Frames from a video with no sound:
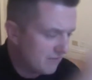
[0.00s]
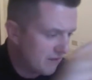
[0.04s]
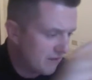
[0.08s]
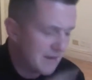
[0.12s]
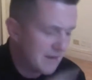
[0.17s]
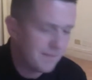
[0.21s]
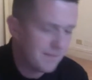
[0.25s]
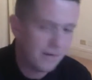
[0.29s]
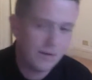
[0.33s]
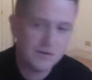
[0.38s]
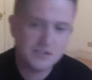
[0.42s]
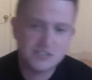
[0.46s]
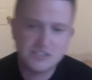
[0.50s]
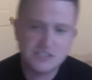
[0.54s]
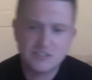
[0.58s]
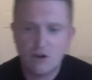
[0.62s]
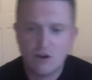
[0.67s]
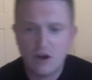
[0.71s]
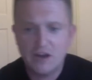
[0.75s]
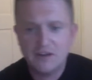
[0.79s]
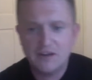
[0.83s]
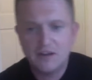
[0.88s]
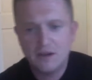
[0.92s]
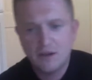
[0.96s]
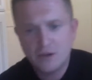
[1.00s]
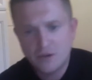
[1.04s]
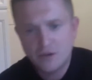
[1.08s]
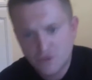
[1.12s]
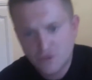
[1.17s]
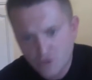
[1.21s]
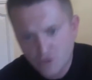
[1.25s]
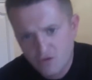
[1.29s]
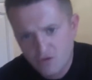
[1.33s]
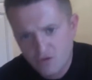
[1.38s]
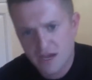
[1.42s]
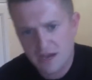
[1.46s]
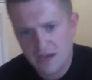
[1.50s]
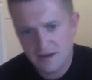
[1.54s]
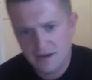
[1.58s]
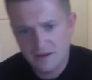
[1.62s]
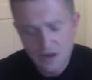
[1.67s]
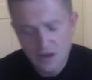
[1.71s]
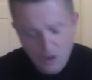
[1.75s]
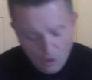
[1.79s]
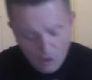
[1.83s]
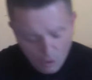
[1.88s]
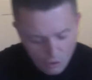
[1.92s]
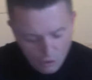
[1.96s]
rape her when she's 9, you can.
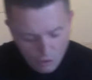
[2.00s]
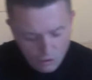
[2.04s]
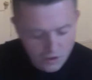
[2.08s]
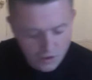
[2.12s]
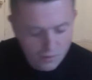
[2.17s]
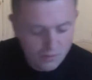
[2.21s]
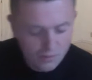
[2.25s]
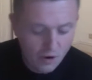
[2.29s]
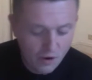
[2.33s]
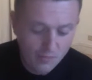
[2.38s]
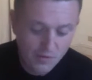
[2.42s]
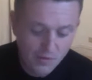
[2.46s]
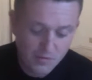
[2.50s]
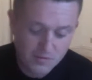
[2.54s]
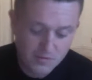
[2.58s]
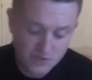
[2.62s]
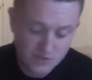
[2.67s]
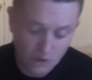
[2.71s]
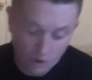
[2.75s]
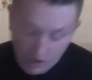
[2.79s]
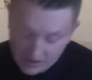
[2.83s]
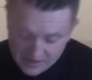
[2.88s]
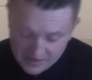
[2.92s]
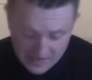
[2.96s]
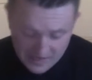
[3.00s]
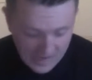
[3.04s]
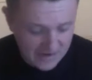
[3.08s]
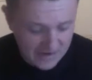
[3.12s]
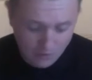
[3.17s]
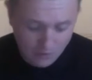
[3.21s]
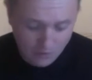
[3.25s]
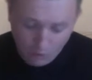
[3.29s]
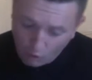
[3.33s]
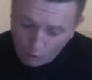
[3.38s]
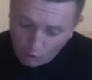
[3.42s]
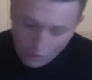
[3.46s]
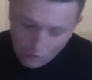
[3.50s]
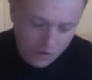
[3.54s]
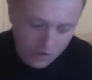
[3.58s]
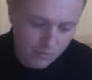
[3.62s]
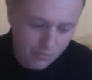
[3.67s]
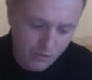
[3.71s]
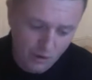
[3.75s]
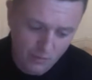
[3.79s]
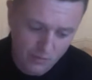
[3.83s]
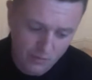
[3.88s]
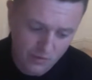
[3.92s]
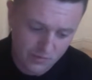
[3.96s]
All the problems, again, all
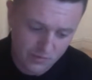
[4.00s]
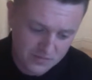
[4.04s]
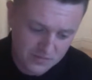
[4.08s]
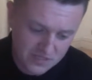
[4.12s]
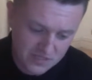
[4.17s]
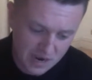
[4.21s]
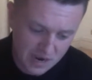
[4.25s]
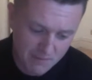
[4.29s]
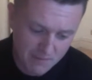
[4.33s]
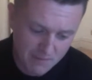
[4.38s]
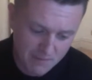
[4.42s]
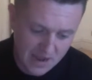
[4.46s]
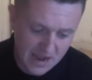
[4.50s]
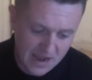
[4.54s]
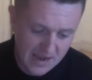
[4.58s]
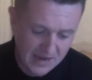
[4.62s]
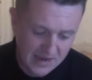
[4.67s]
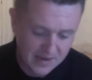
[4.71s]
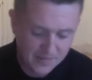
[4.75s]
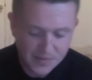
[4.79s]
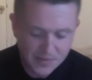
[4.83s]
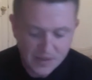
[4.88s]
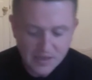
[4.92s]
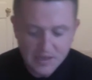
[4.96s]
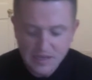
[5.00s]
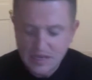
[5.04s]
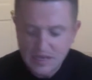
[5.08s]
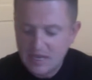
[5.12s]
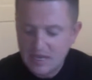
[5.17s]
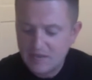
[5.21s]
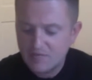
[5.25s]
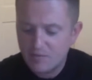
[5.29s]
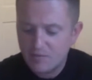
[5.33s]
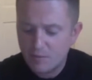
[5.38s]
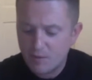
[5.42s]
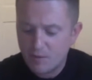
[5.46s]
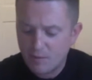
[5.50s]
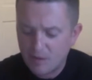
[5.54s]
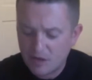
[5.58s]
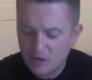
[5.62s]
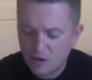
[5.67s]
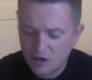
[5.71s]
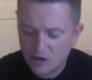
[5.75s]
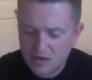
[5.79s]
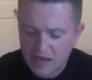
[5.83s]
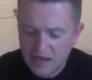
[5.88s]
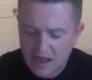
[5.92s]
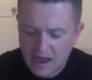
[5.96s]
the problems come back. Even when we
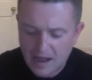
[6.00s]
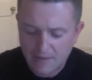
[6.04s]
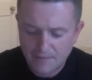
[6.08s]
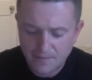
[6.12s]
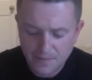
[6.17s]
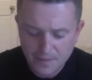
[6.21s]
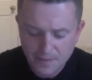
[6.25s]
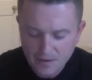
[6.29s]
look at